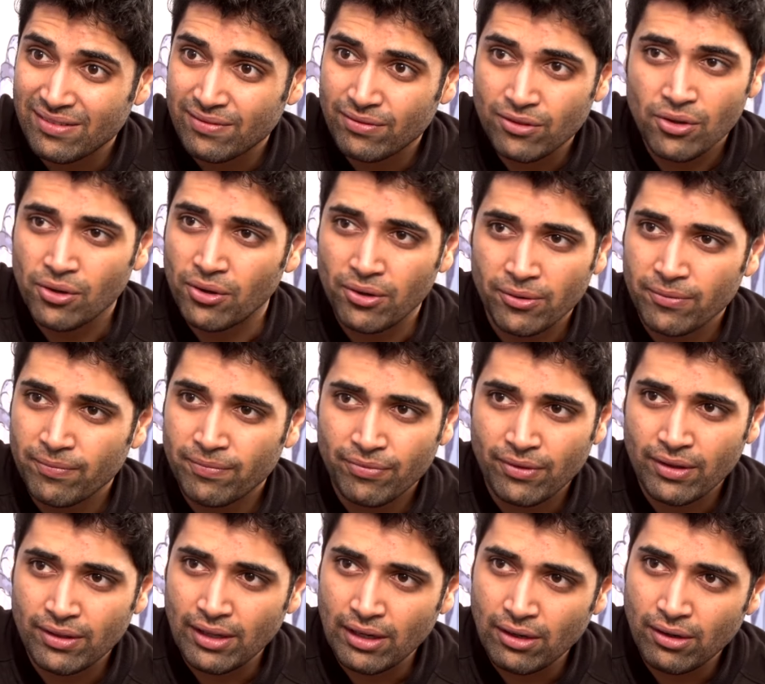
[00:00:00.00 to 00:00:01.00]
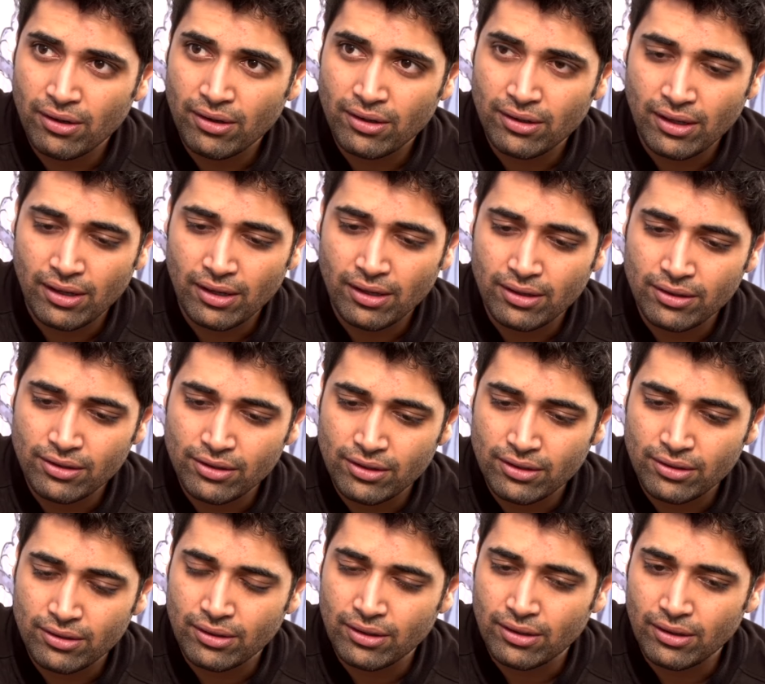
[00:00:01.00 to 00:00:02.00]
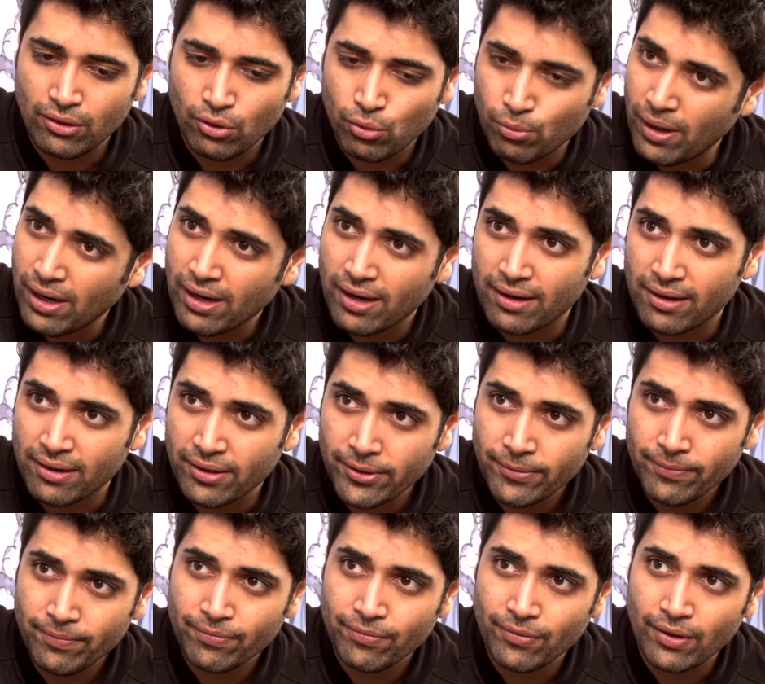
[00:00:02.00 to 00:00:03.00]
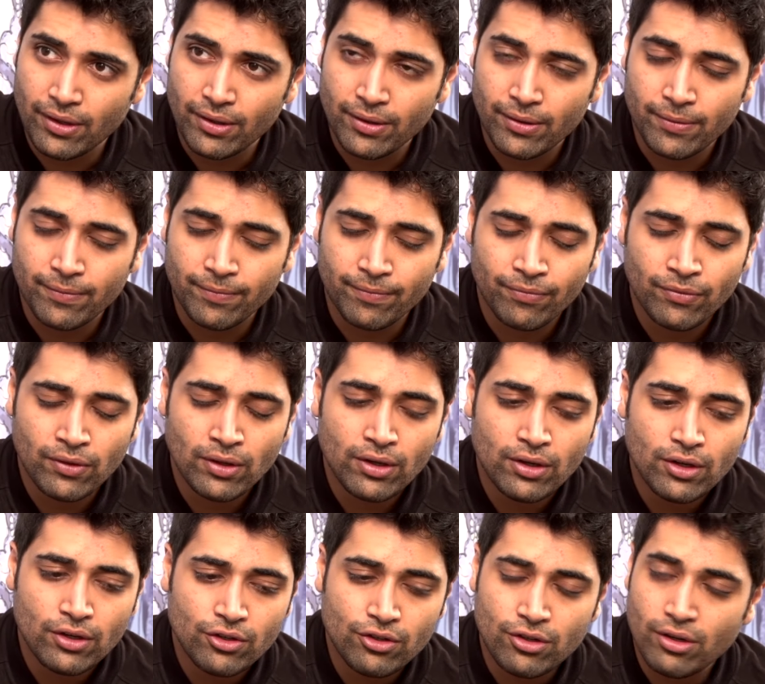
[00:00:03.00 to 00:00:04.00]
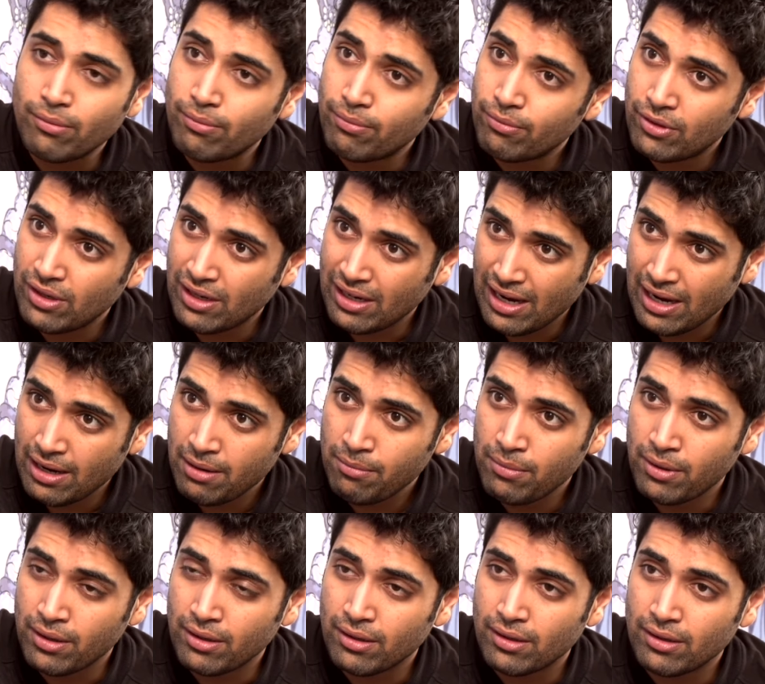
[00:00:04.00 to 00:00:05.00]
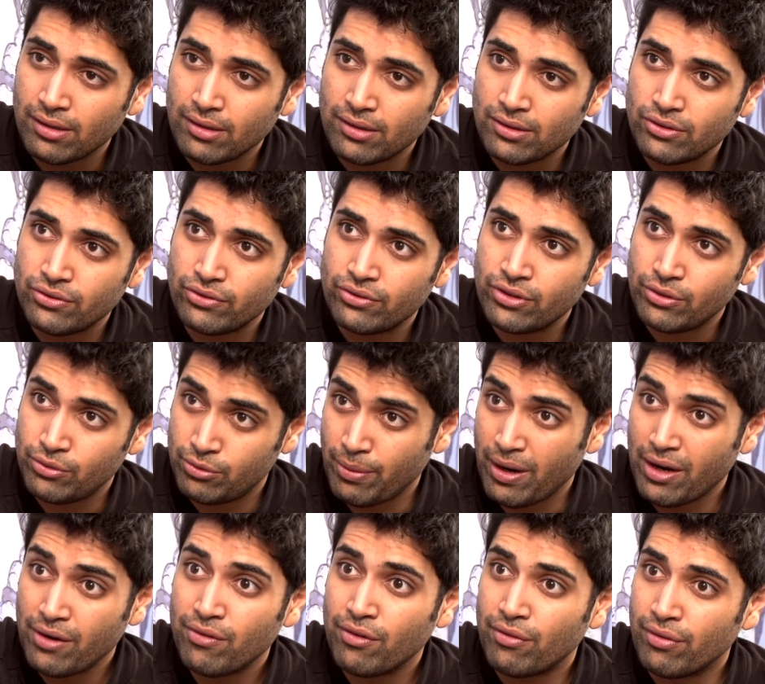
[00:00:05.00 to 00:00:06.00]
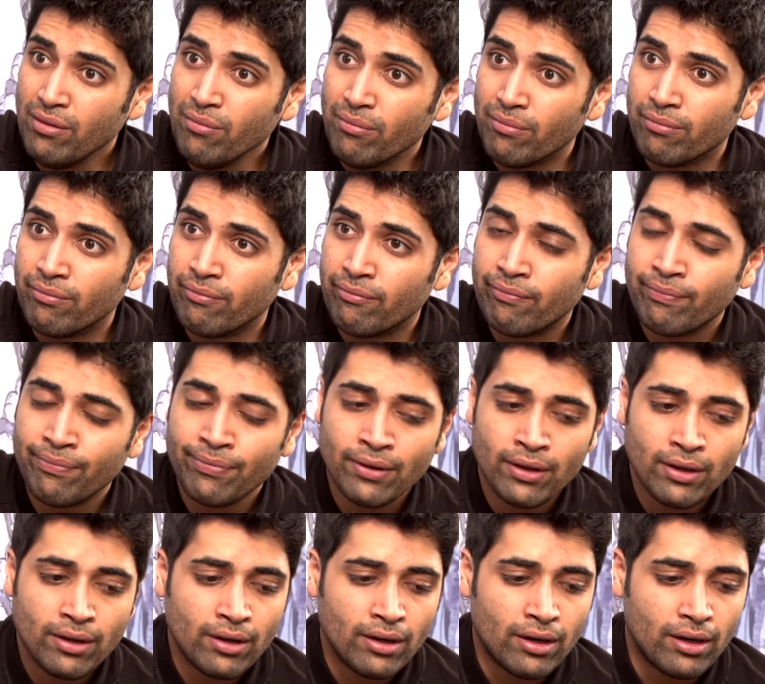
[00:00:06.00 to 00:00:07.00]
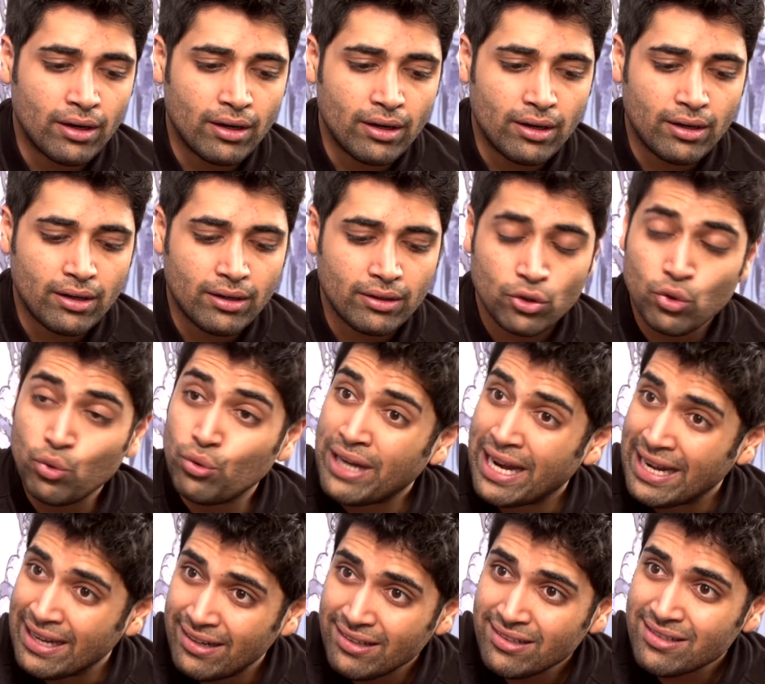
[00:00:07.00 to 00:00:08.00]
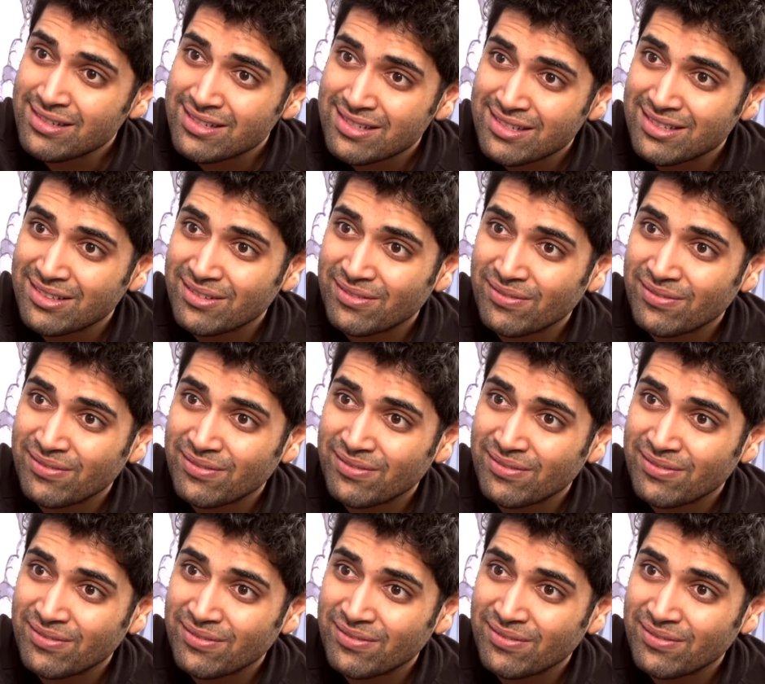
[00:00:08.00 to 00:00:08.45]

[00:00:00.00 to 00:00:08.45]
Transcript: huh? No. Okay. Telugu. Uma Garan. She came and she was part of the film. Two dentists,